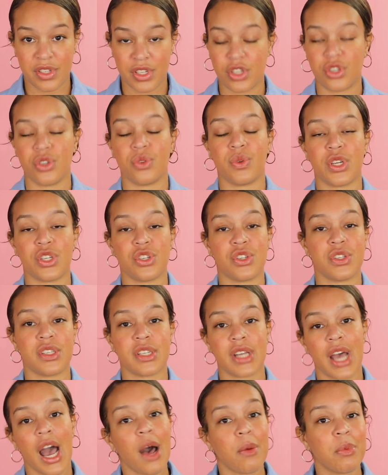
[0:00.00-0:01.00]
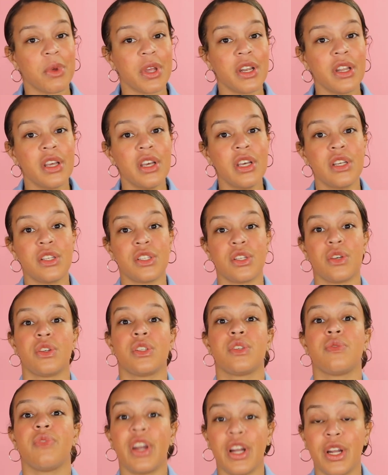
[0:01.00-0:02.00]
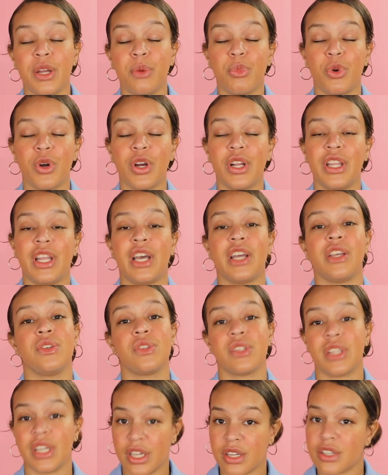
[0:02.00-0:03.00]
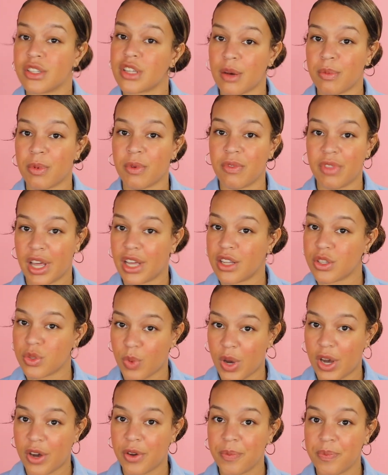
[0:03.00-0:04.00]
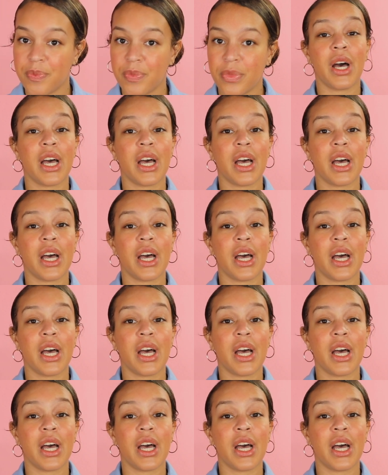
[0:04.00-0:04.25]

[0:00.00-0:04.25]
situations to happen so it's very important that you stay on top of that as well